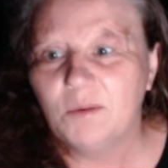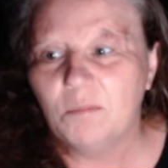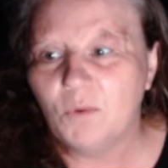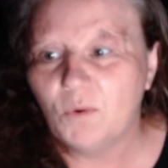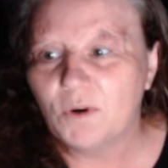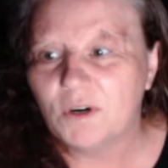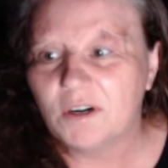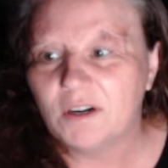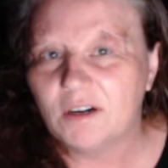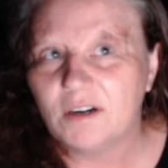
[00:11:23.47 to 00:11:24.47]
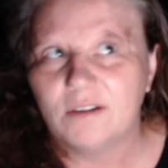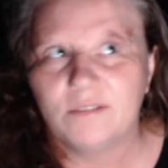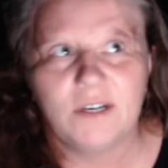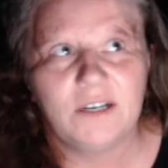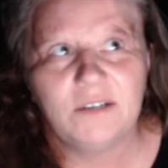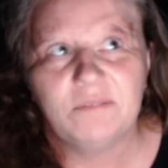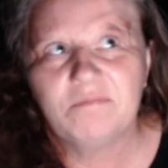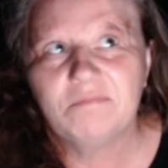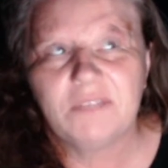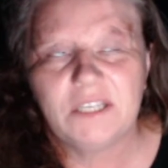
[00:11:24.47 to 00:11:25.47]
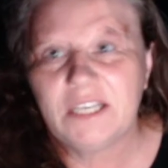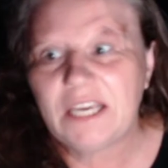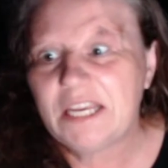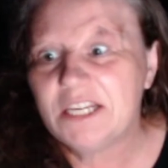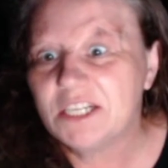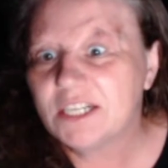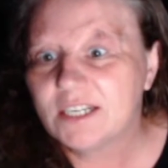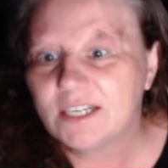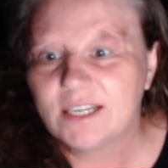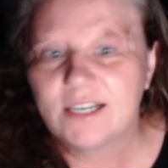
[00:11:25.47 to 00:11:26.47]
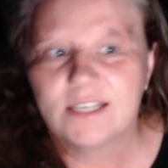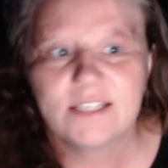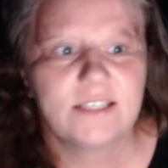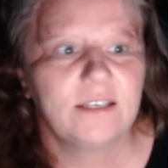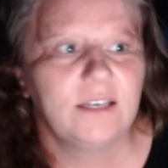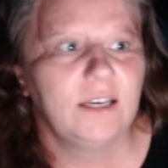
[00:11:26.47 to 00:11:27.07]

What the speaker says: more engaging, I guess.